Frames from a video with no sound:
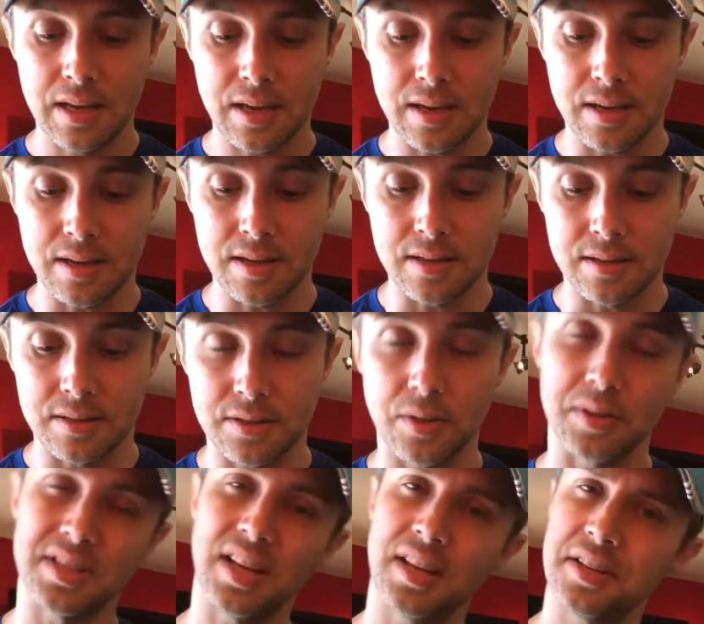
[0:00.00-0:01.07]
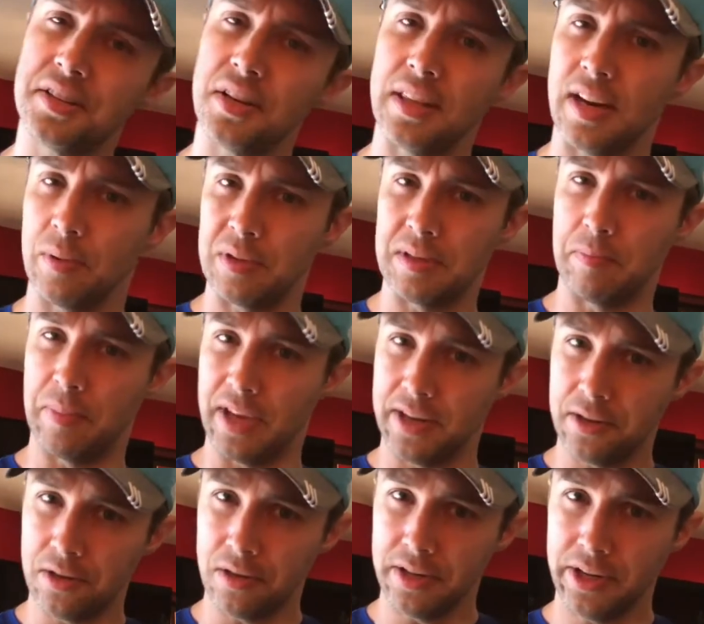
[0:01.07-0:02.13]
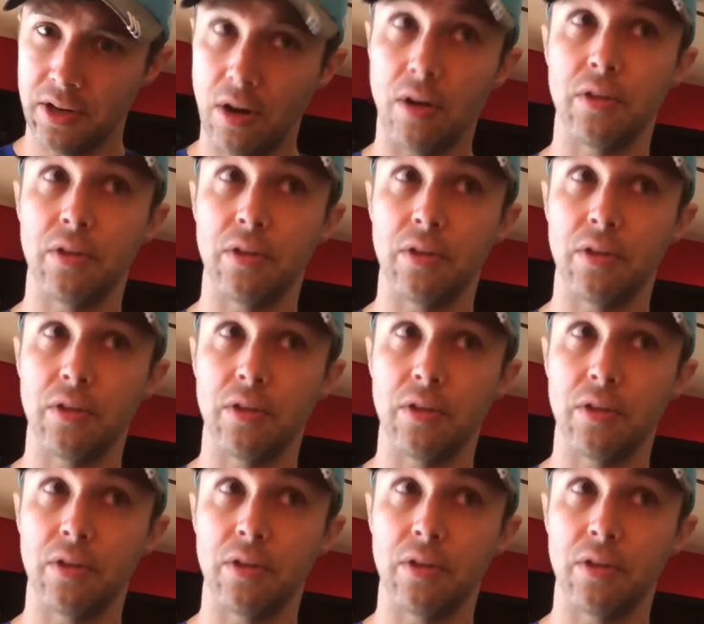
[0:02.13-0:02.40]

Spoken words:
So it's not necessarily that I went to bed earlier,